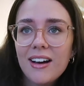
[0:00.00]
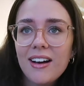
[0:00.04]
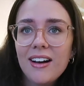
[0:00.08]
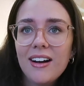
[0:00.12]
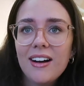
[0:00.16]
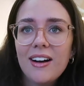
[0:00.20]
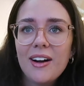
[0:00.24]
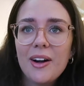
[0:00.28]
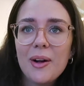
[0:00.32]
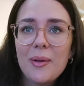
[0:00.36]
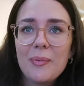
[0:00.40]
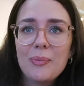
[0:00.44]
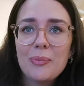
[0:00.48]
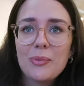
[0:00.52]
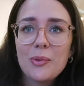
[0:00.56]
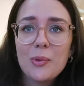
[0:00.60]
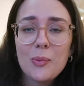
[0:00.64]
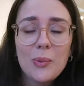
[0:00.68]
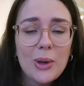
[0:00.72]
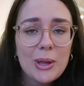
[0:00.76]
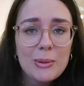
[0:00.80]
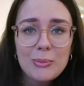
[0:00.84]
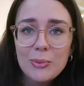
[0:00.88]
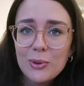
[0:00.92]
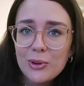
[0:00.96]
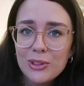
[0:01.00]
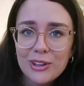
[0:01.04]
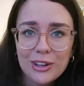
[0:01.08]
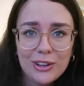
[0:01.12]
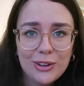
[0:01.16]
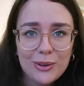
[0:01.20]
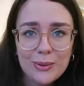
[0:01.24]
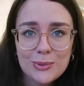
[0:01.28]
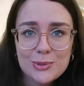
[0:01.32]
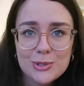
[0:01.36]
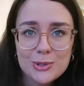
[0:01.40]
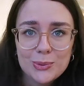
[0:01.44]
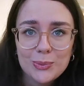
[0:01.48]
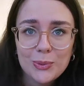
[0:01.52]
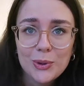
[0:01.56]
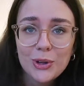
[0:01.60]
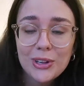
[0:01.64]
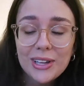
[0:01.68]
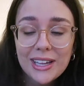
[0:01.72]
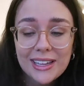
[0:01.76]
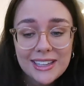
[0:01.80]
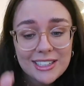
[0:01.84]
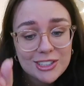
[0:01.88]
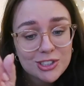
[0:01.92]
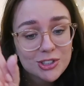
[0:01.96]
way more than
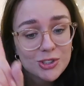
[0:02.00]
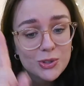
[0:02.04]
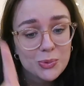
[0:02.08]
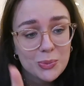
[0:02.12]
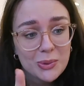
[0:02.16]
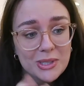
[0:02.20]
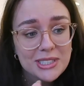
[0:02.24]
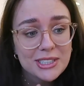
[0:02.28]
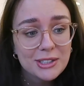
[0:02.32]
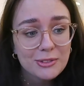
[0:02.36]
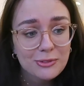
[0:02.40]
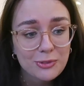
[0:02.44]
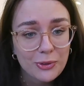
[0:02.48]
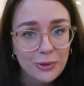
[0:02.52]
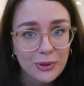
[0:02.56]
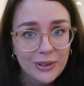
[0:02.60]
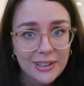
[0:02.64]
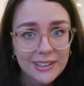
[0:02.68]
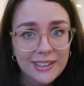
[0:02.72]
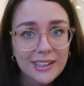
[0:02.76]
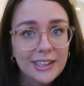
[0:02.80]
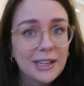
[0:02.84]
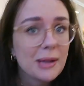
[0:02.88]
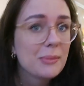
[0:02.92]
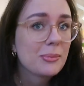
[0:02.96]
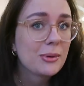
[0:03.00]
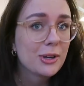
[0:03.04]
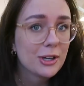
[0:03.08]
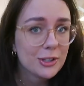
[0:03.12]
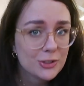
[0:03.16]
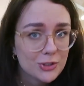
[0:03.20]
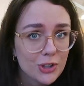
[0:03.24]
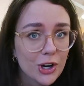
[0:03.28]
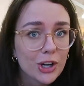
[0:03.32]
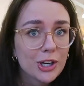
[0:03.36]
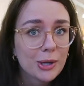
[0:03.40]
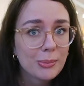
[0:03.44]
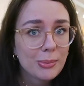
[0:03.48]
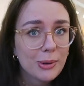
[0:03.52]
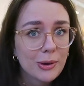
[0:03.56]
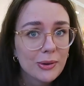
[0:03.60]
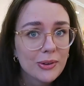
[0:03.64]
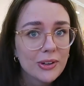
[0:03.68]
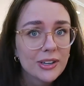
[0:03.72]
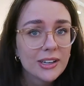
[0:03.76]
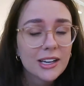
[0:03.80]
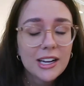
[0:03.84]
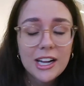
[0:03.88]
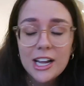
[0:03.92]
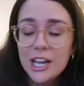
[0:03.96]
usual, and there's a reason for it, and I'm gonna talk about
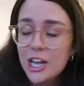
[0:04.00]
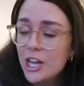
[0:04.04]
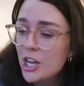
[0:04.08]
it.